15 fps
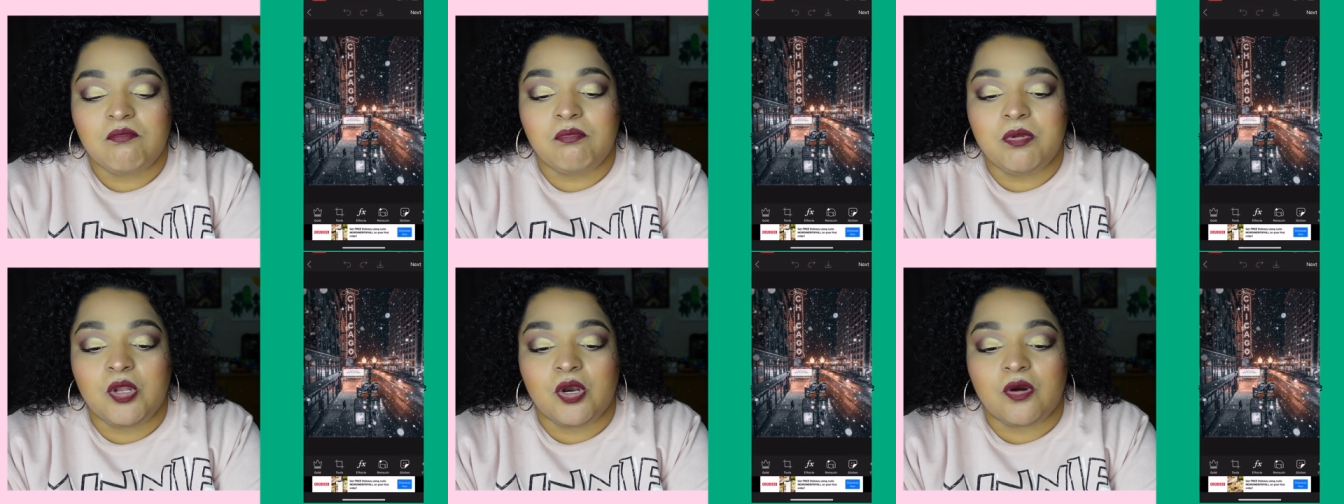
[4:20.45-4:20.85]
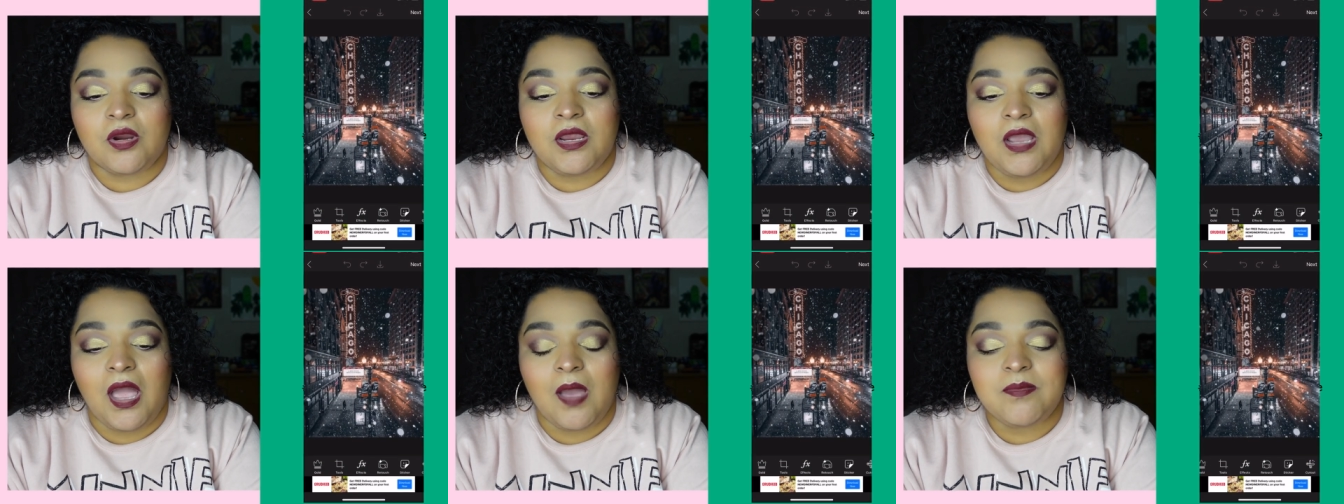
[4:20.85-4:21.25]

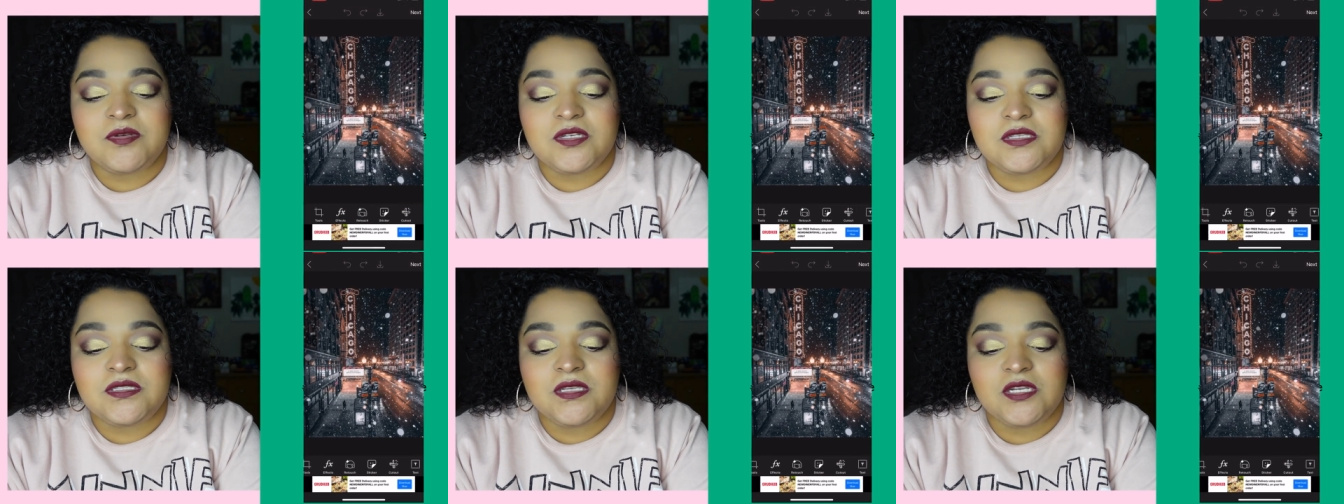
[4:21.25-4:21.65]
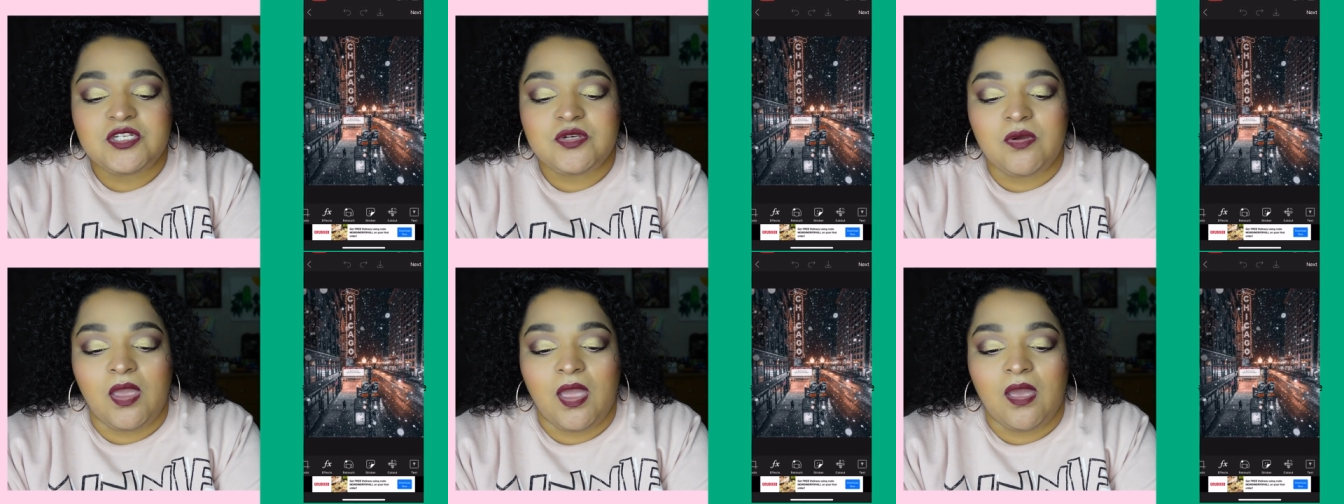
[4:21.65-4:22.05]
blurring options
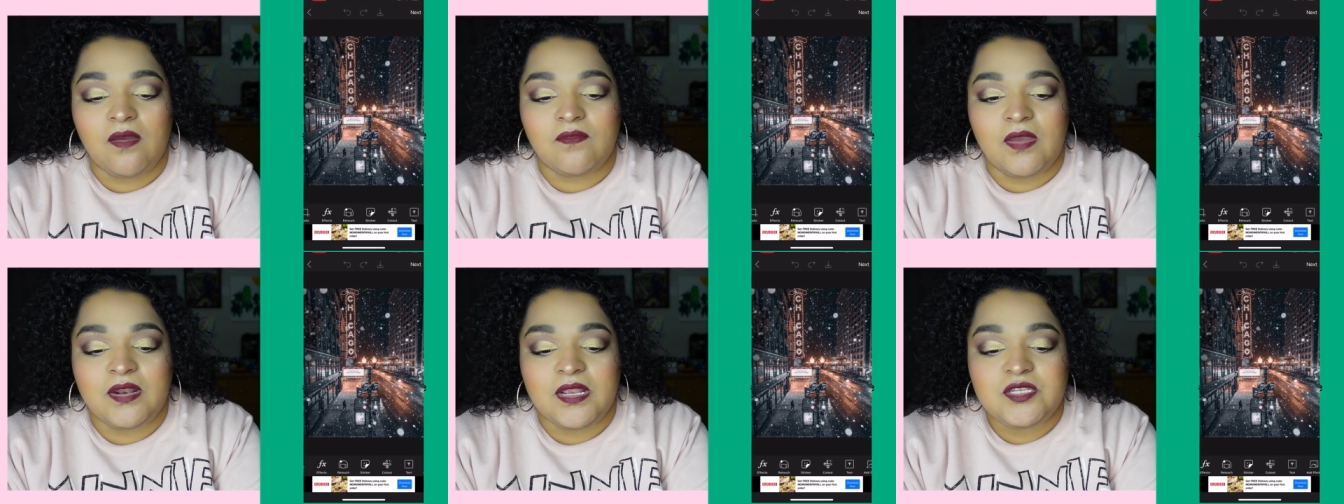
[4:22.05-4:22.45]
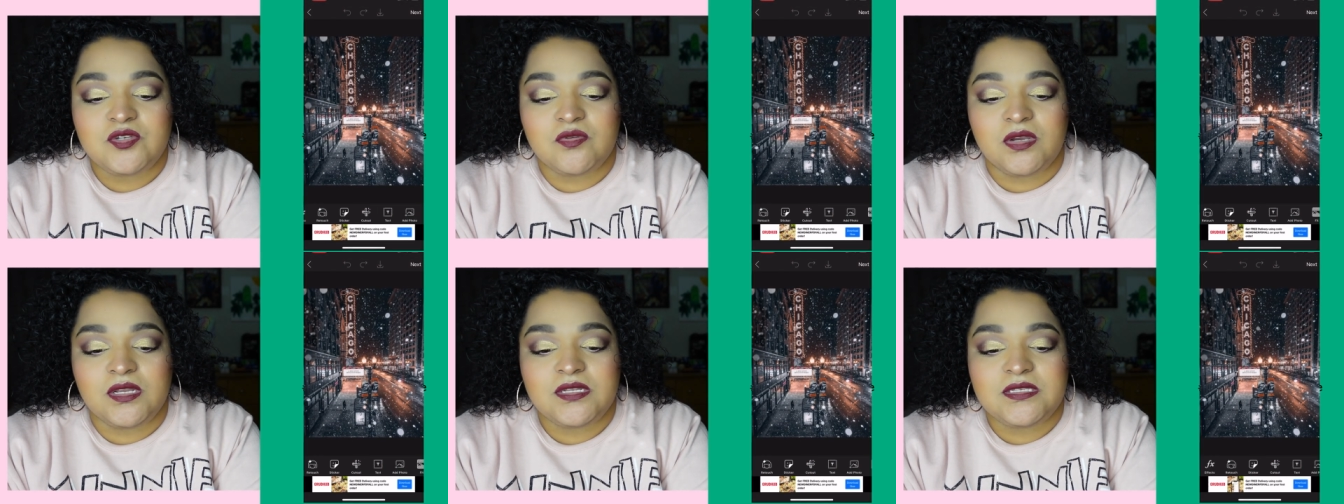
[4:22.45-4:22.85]
that you have. And as
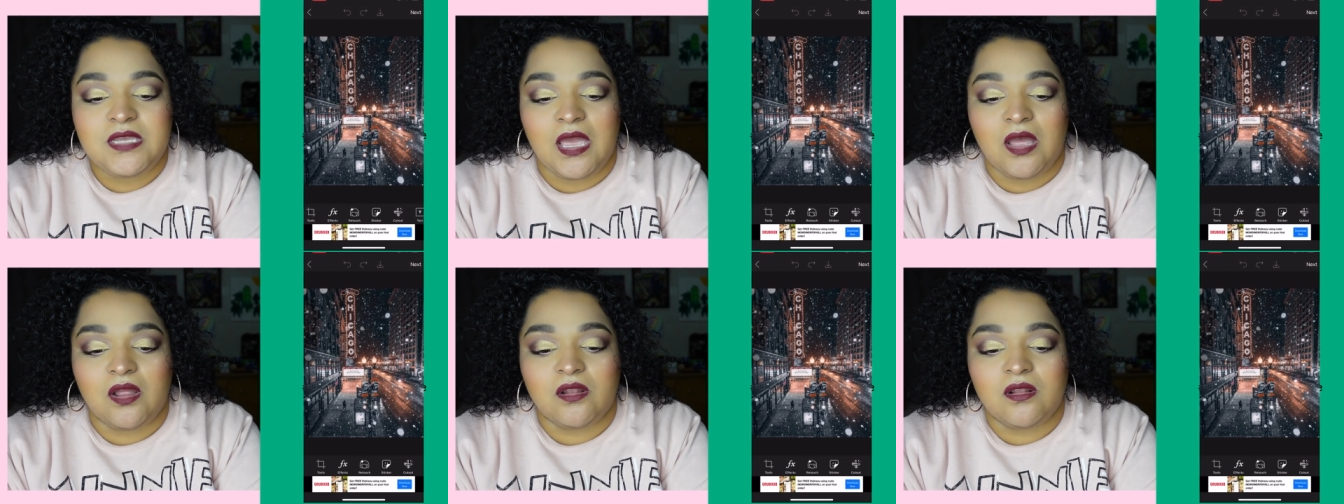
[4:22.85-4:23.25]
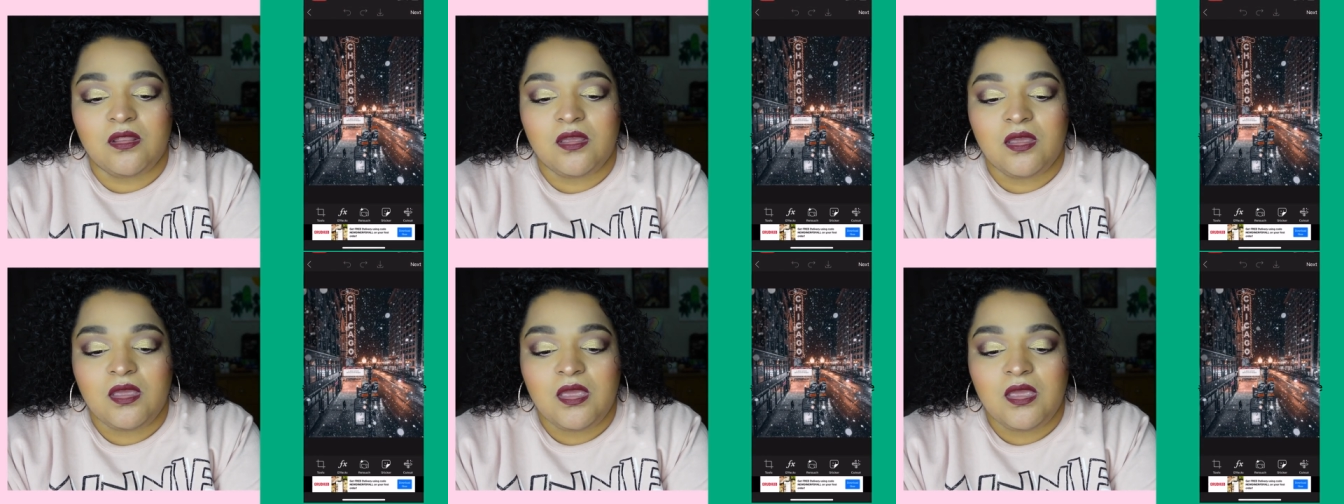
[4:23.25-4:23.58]
you can tell,